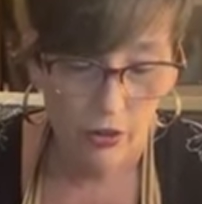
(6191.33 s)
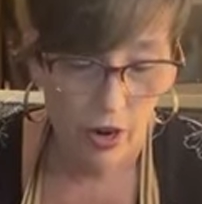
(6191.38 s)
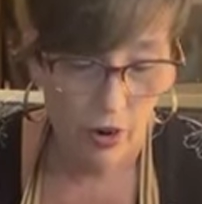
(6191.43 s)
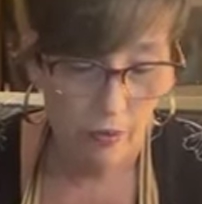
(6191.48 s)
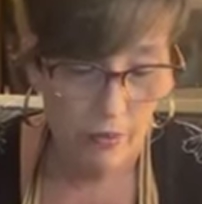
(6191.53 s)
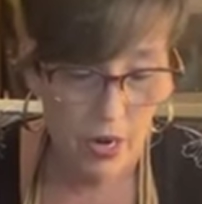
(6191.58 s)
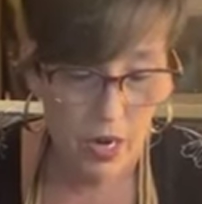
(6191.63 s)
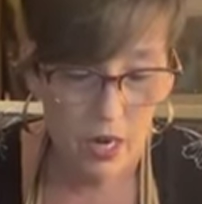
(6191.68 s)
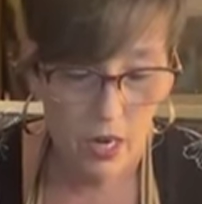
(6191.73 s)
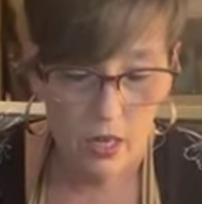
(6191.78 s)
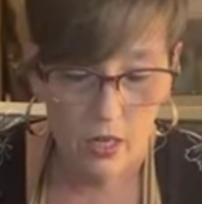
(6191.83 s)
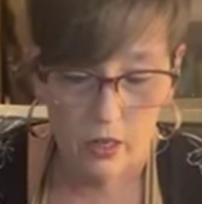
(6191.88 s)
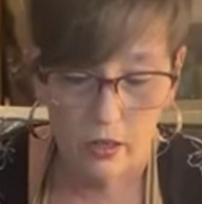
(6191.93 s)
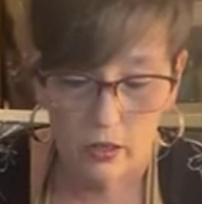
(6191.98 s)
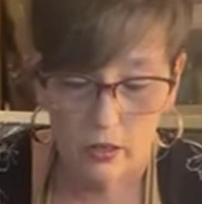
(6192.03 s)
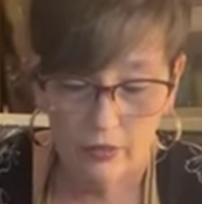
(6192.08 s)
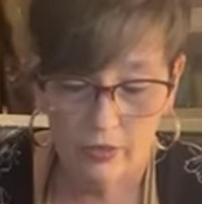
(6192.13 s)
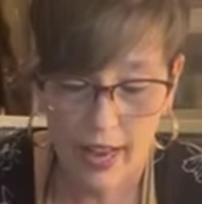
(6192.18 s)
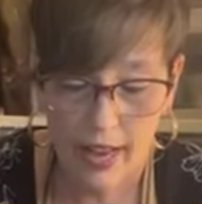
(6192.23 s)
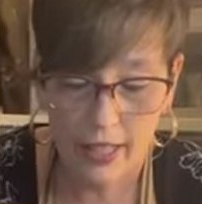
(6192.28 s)
from
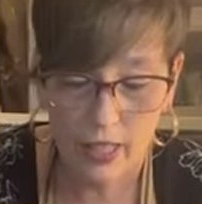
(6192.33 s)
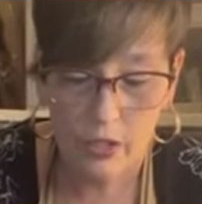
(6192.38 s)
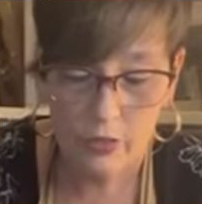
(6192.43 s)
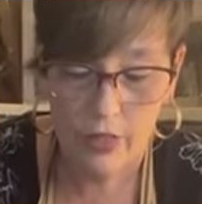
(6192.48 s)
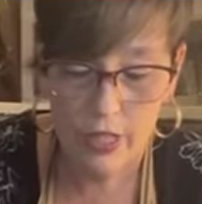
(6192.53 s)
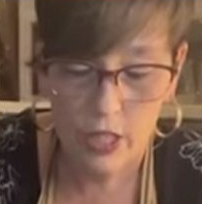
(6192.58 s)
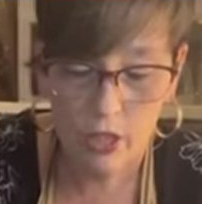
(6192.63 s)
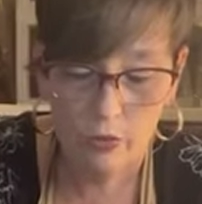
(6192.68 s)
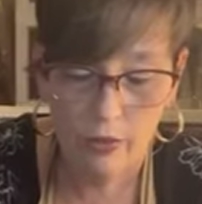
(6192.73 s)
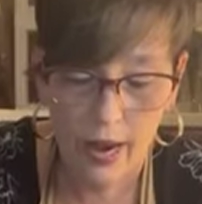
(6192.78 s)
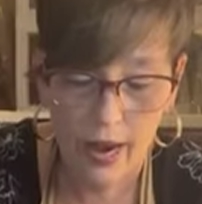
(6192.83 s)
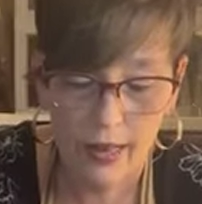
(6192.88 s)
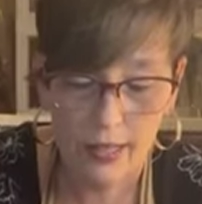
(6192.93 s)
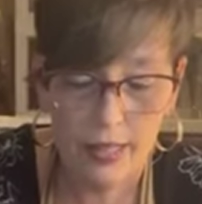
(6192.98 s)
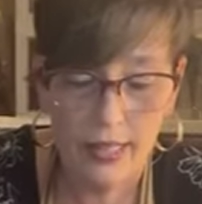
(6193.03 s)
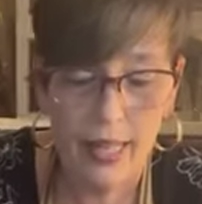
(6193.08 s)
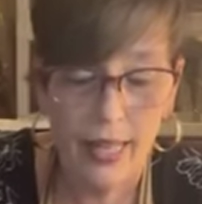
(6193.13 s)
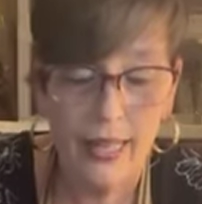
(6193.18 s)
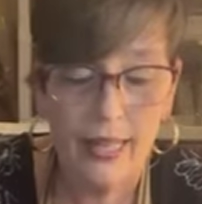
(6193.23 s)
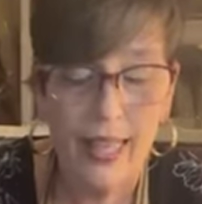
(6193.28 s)
Factory
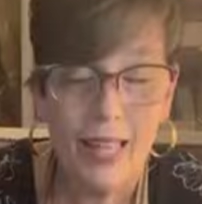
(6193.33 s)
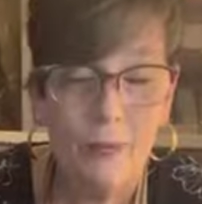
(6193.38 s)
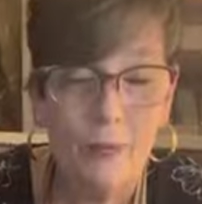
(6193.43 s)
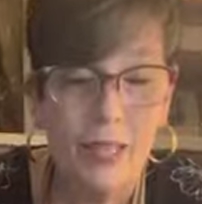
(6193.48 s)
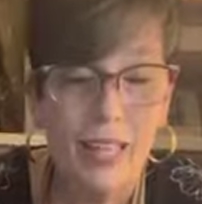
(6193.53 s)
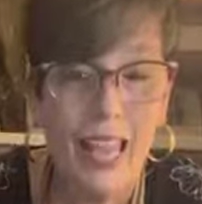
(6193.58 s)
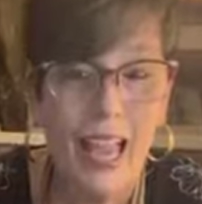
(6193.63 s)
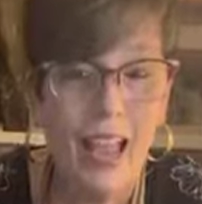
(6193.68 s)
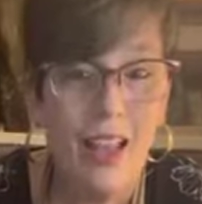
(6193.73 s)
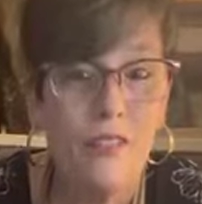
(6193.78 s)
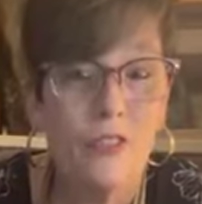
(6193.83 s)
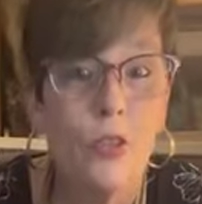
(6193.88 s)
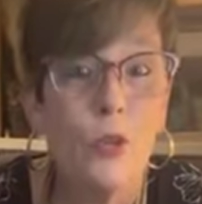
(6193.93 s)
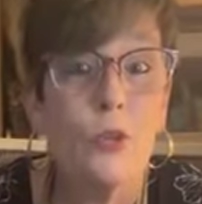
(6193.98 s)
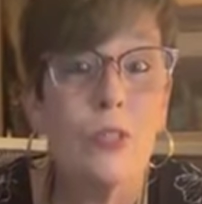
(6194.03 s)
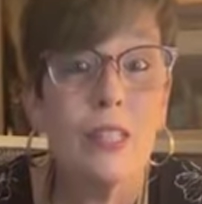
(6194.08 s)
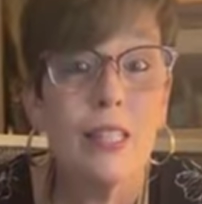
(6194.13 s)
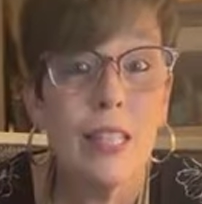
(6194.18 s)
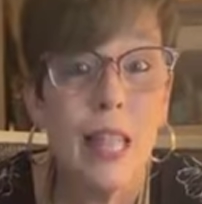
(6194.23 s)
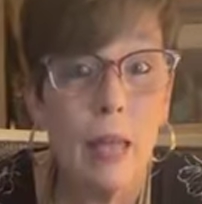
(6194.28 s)
Direct. And then we
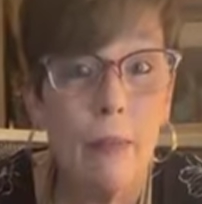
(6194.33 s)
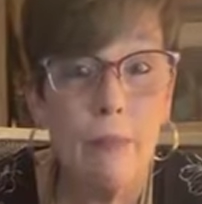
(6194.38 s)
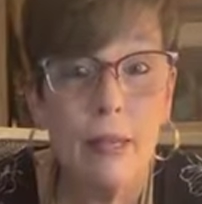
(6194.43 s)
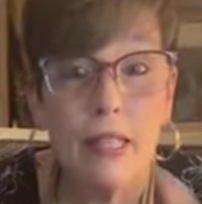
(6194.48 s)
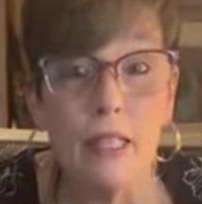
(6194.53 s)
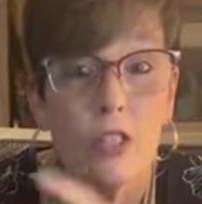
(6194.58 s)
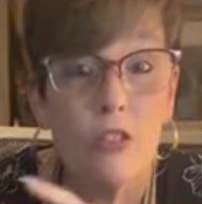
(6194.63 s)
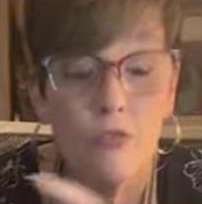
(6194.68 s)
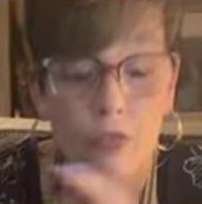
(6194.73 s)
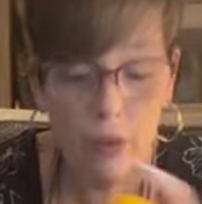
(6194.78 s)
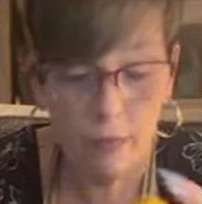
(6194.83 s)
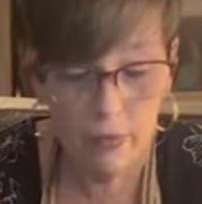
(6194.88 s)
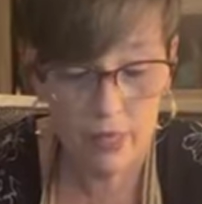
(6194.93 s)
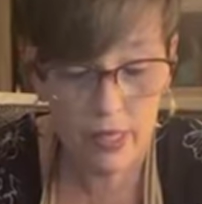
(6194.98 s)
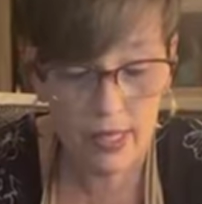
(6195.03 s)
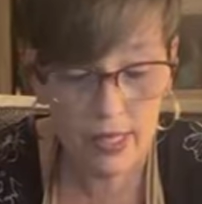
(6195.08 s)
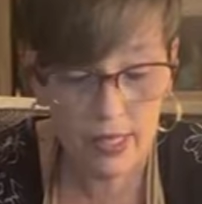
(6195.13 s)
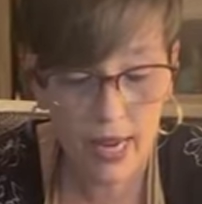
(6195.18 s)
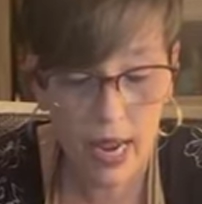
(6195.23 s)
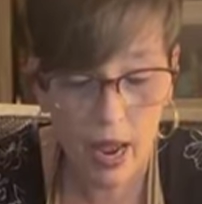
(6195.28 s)
have those lemons
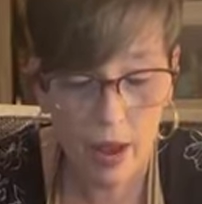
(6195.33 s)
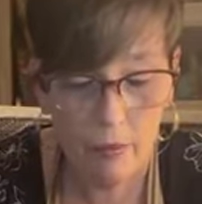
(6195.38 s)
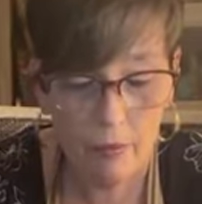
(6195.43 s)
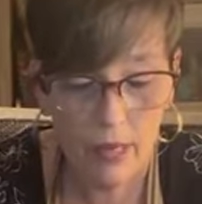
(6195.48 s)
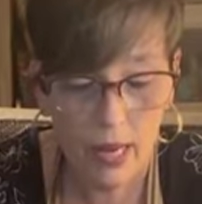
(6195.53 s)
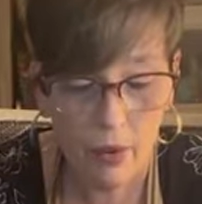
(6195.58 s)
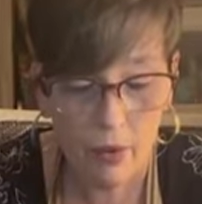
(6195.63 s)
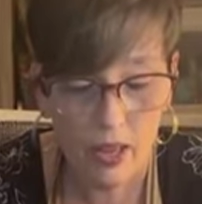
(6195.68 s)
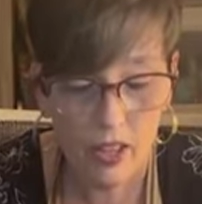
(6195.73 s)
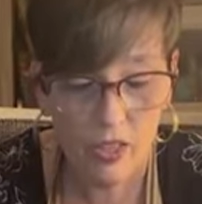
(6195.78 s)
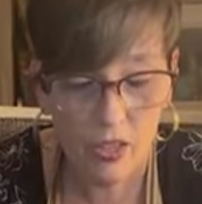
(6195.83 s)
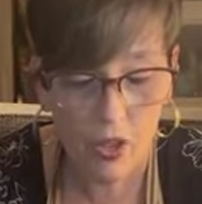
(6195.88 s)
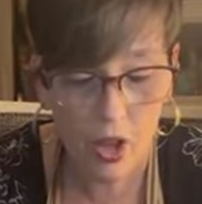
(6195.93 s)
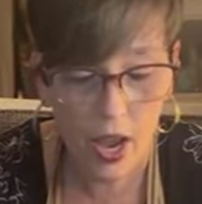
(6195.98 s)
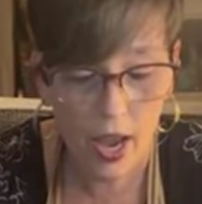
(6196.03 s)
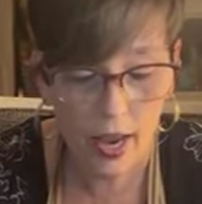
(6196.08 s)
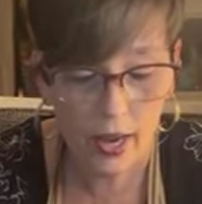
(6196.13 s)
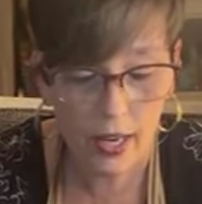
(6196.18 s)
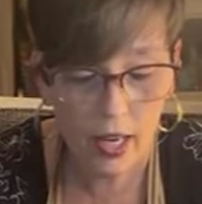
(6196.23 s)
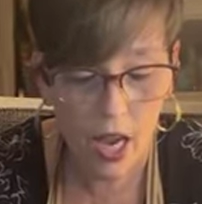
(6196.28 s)
from the stem. Now I
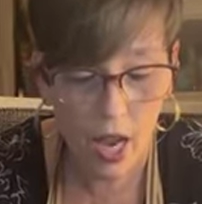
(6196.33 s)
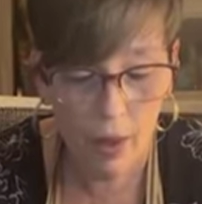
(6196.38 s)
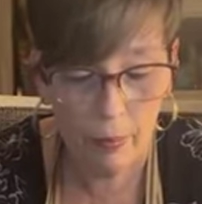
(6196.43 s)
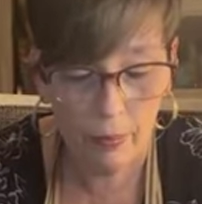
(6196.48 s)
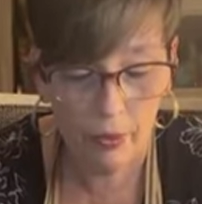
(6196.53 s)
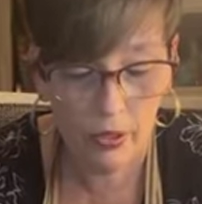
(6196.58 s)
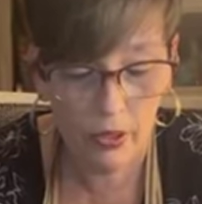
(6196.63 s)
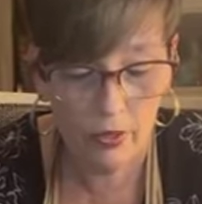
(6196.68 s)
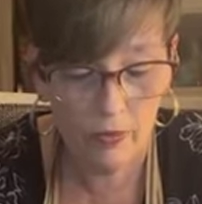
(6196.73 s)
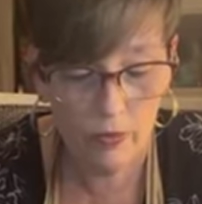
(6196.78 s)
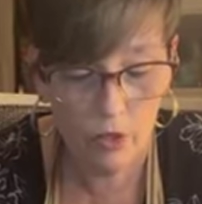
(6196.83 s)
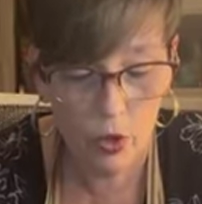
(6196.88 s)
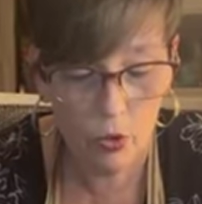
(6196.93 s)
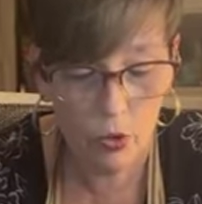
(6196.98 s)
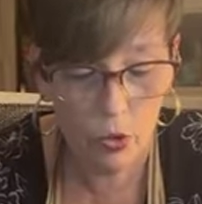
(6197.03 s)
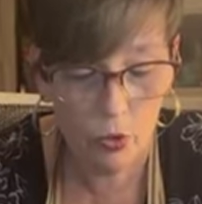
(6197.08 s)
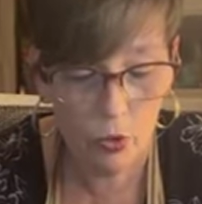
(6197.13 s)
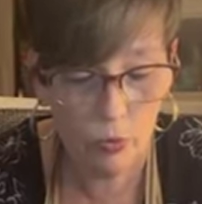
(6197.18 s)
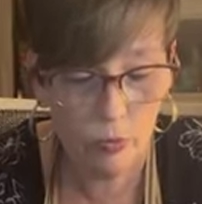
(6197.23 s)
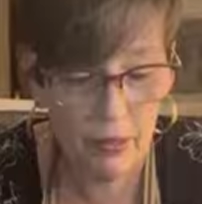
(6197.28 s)
thought a couple of
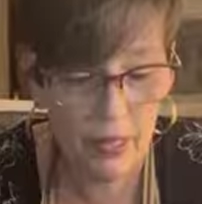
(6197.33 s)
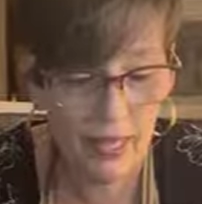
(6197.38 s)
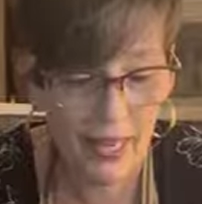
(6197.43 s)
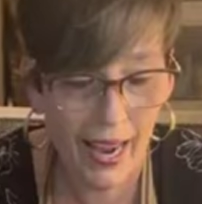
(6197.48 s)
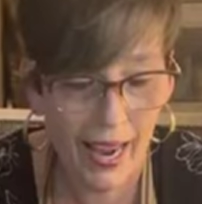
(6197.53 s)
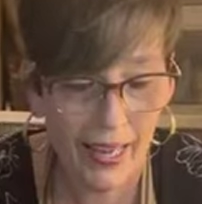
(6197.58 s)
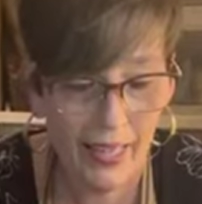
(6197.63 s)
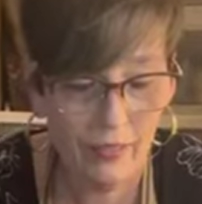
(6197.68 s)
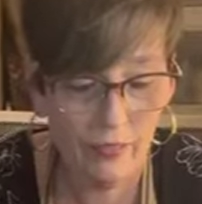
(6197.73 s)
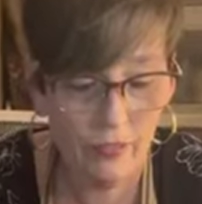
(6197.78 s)
those would be